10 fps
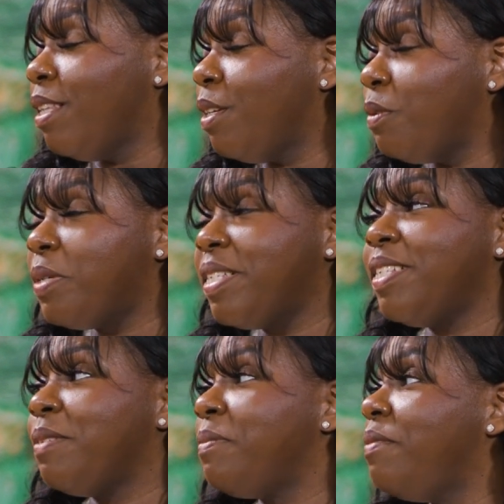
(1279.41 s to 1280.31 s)
a little
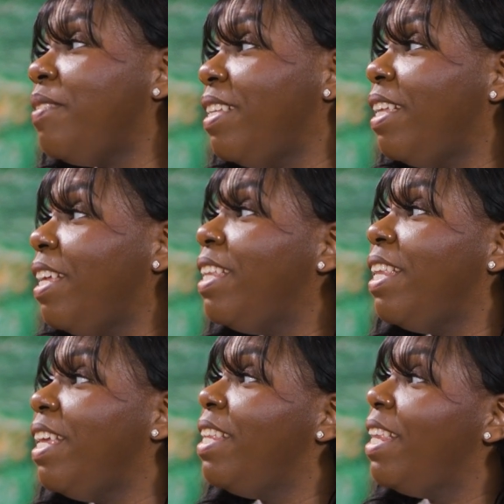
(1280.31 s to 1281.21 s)
racism even
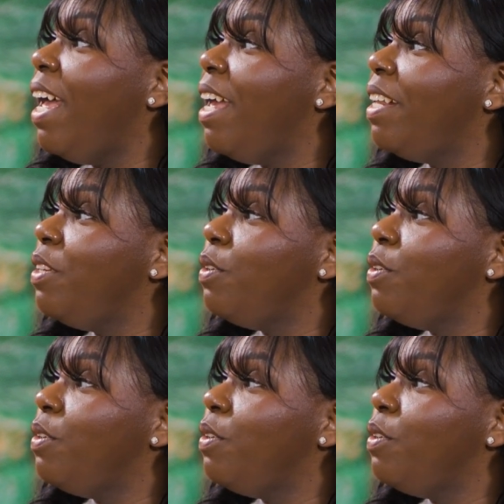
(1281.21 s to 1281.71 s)
in that